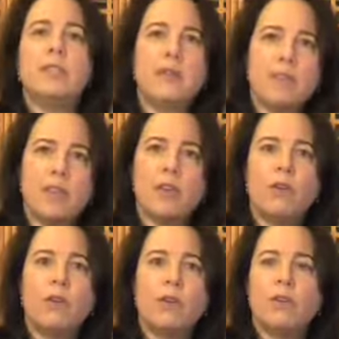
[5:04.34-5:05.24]
same thing
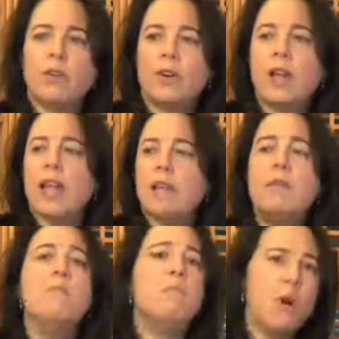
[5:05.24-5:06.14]
over and over,
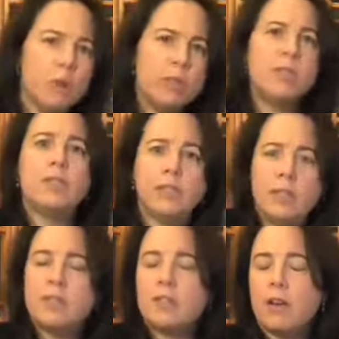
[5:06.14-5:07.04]
and most of
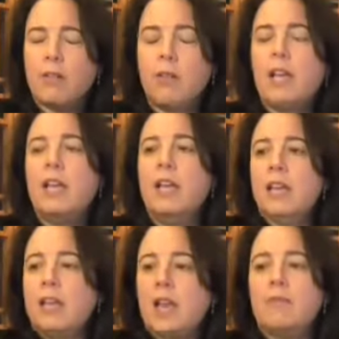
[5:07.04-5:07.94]
eDiscovery
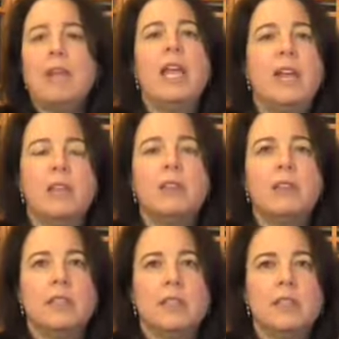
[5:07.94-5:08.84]
can be
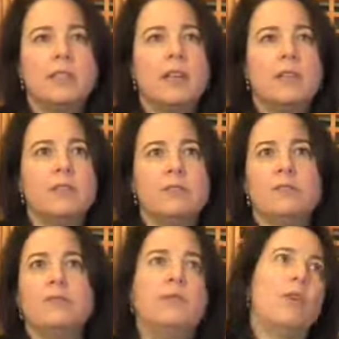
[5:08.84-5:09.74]
handled in this kind of
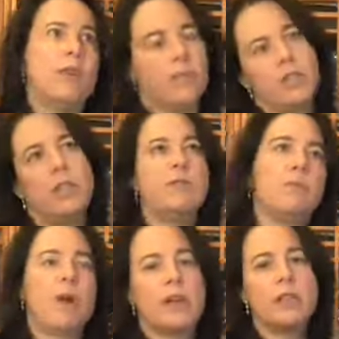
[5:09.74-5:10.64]

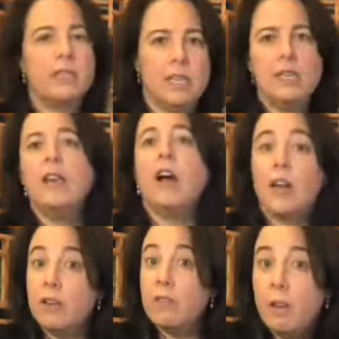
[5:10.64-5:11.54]
off-the-shelf product-y
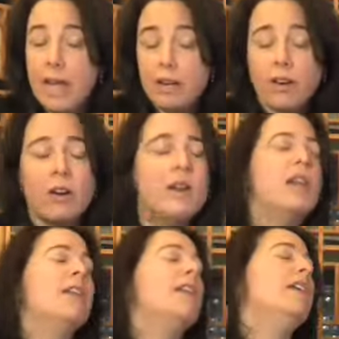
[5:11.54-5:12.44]
kind of manner.
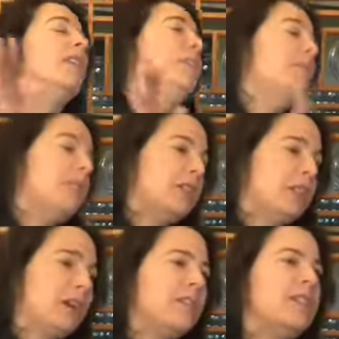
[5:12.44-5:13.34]
In
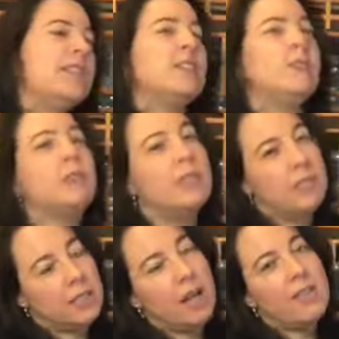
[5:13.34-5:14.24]
information governance, that's
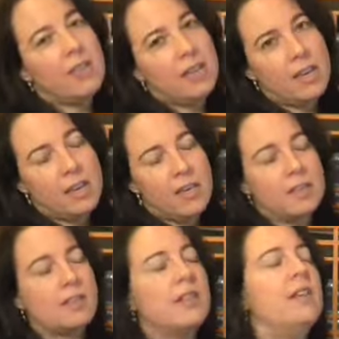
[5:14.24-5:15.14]
really not the
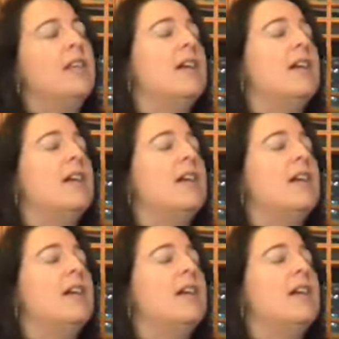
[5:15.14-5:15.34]
case.